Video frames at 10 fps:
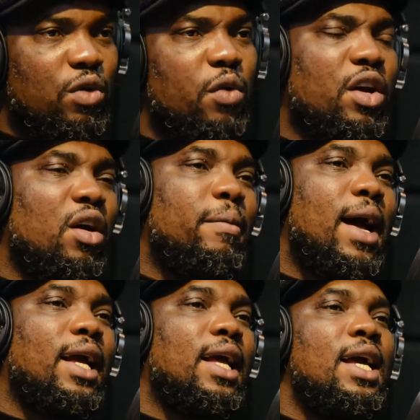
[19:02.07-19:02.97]
When we come
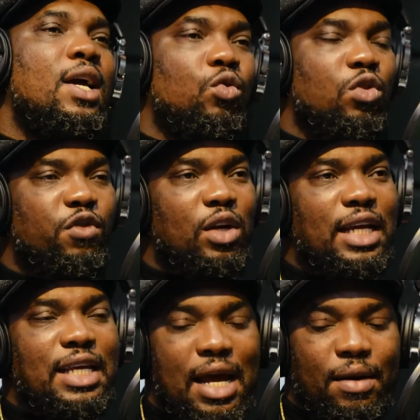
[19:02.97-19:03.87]
back, we'll go follow
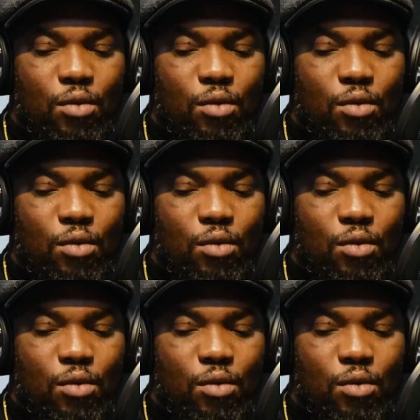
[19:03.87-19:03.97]
and yarn